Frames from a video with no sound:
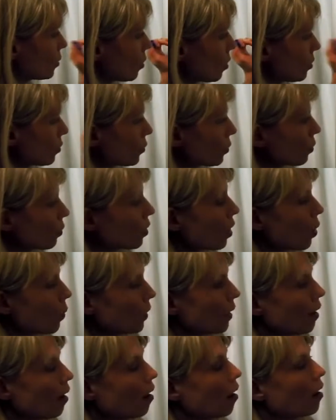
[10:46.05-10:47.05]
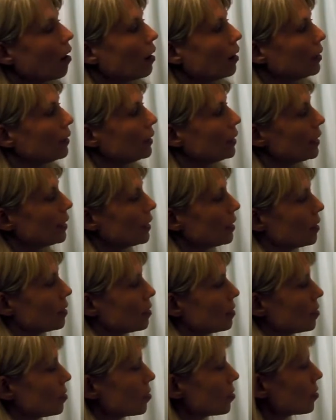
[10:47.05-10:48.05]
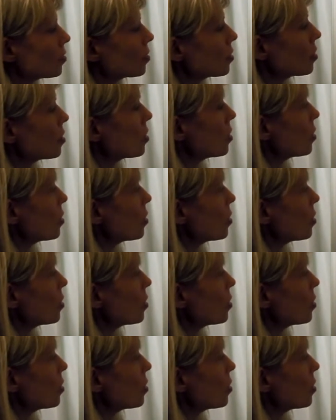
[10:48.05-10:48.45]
also going on is